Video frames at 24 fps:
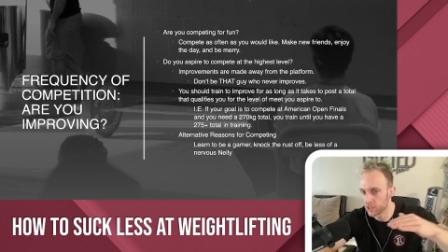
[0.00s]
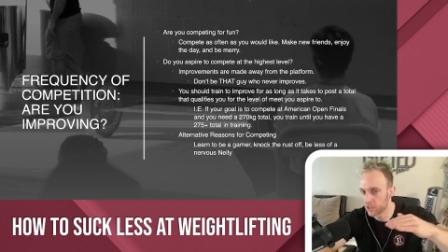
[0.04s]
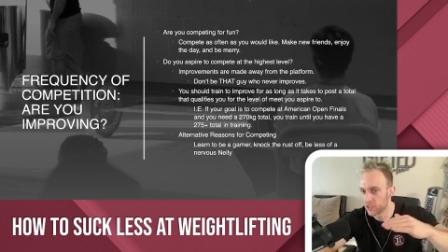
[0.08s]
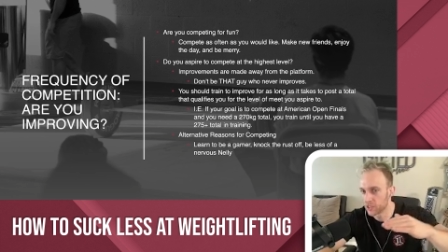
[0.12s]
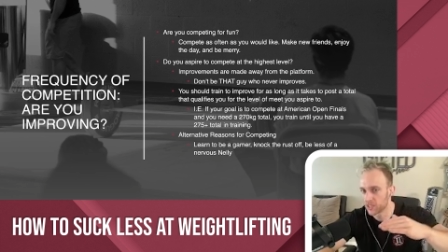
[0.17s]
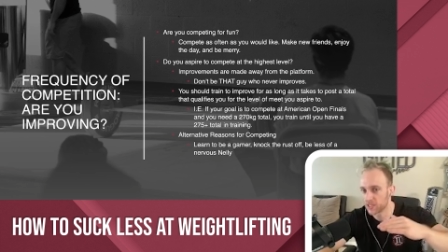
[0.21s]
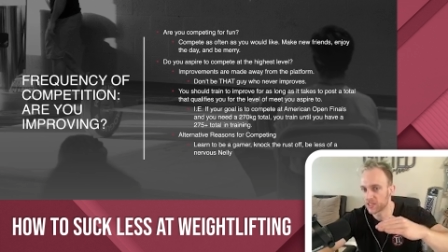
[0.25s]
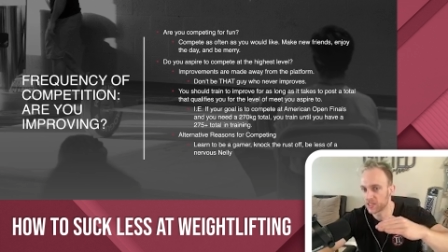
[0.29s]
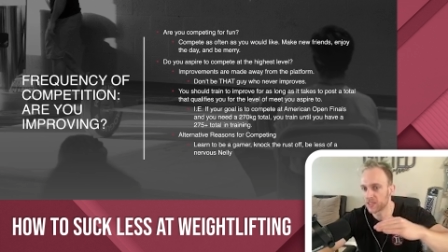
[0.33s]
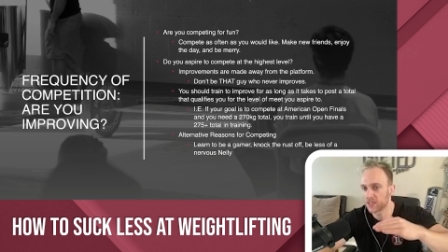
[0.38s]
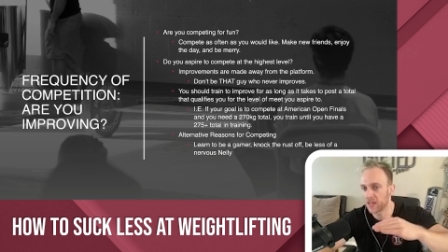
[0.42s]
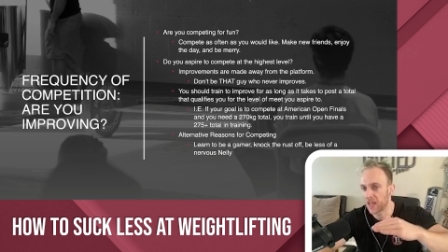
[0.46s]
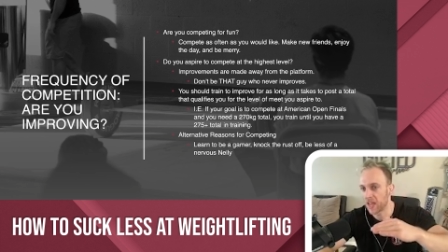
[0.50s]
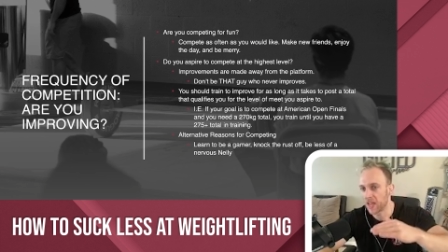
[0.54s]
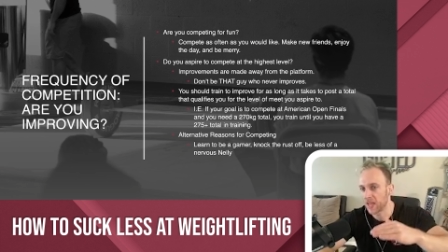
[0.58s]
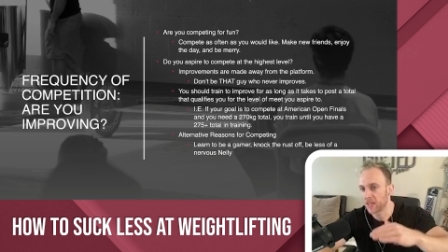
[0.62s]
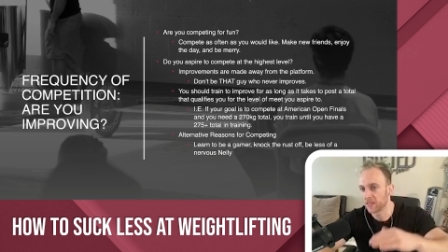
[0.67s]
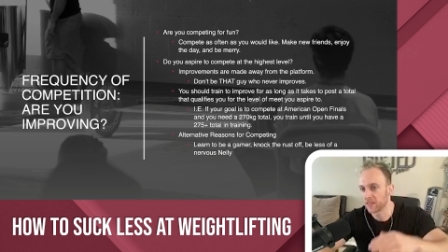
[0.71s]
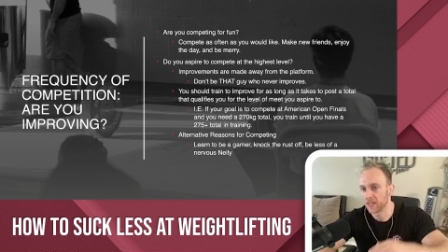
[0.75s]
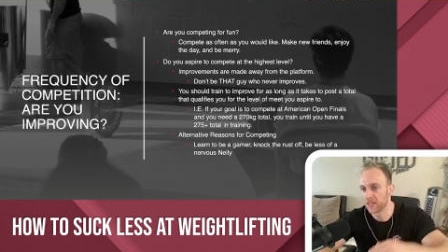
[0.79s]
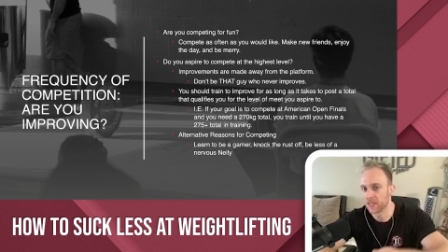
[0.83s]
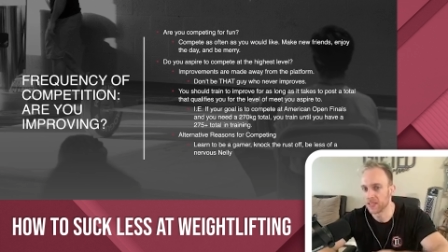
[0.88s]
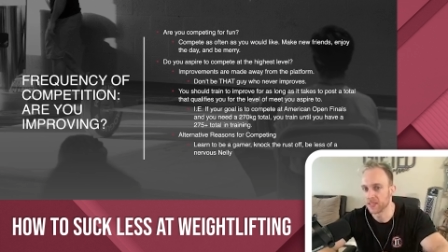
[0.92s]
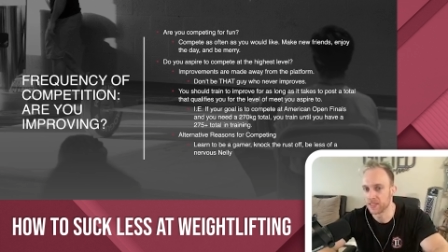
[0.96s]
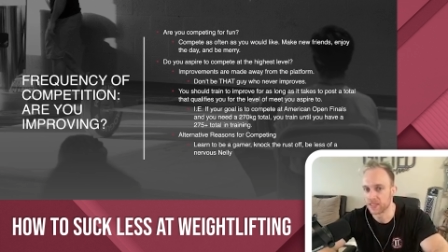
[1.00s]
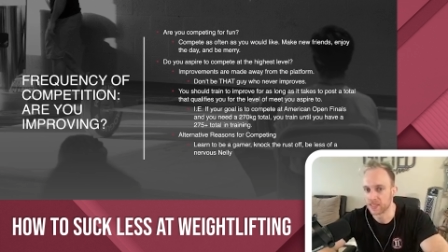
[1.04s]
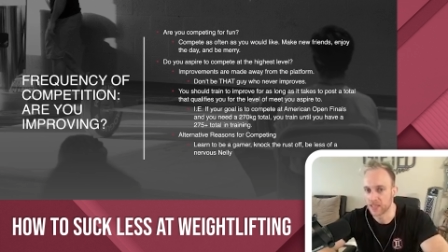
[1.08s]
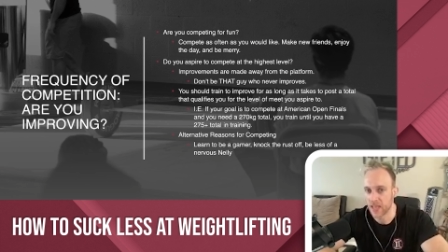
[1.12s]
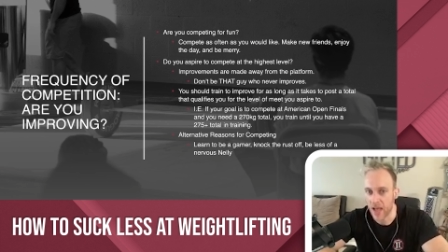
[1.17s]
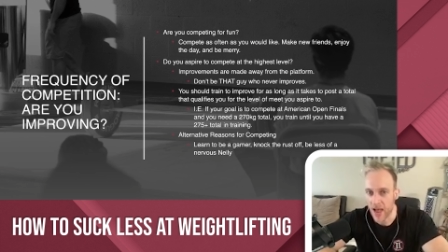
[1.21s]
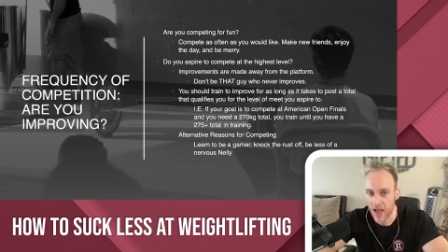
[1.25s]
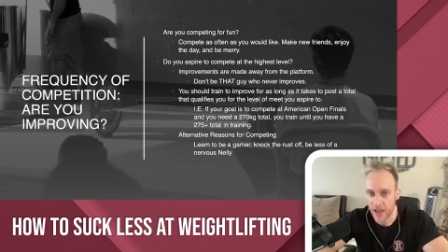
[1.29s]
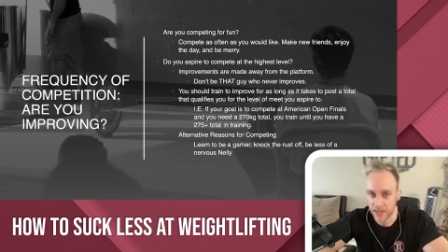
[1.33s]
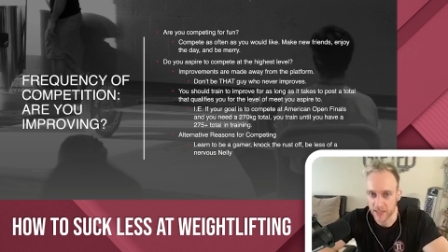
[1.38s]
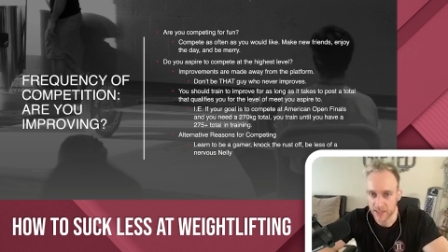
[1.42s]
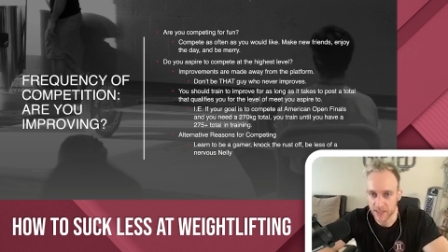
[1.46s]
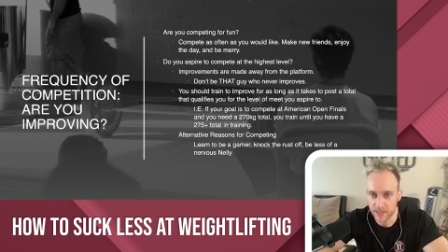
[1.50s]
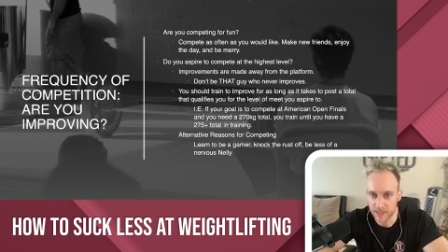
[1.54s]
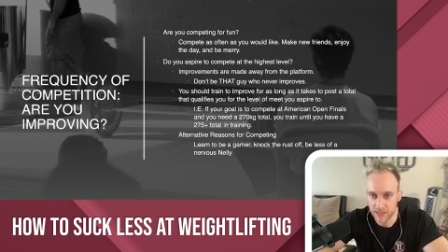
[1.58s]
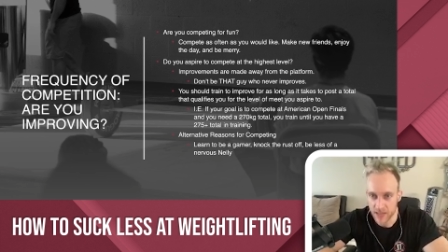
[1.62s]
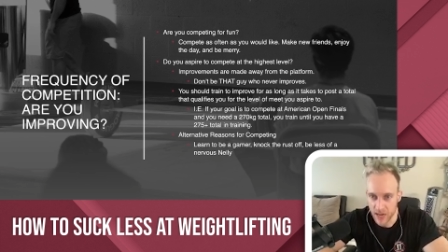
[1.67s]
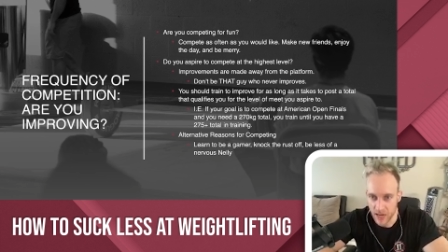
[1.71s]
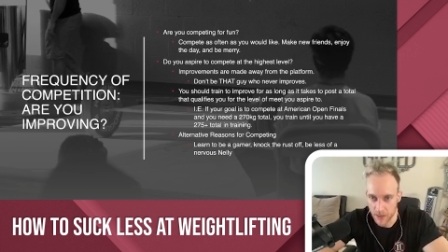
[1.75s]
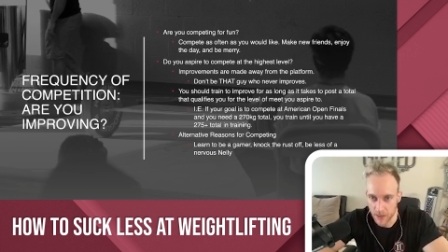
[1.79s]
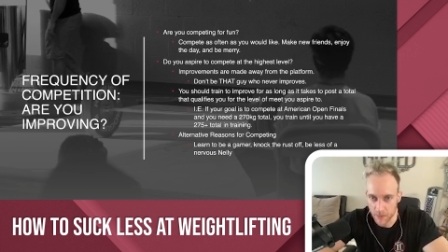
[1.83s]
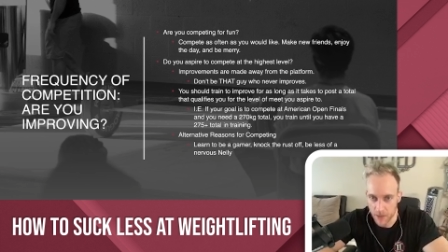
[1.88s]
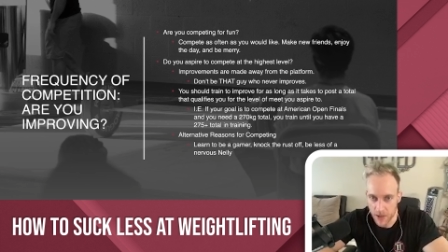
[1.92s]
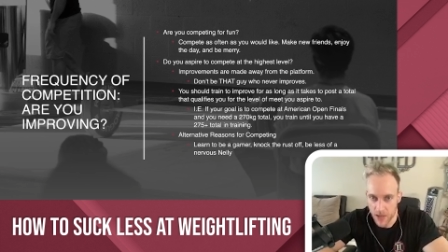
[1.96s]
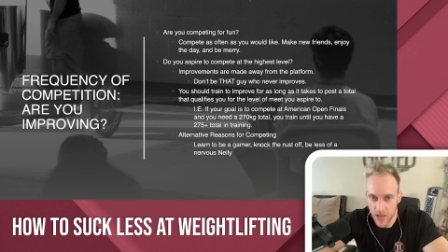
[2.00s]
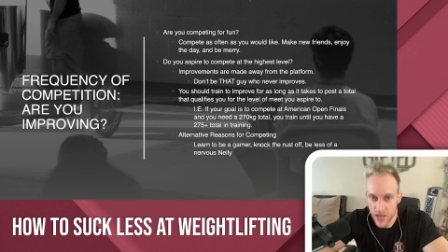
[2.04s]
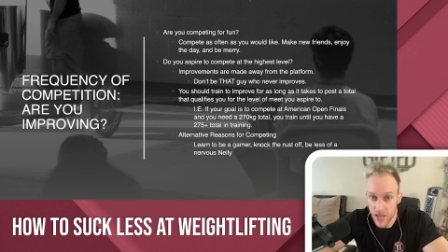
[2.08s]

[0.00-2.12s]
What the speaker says: just staying the exact same.